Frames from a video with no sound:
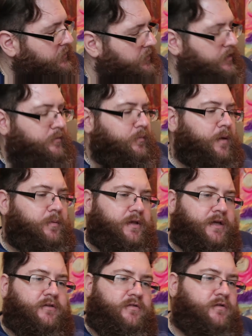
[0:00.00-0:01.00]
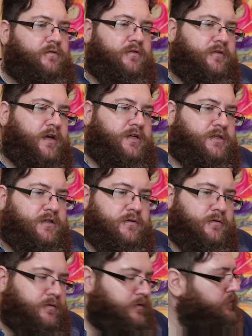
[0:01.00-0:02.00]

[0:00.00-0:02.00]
Maybe like a civilization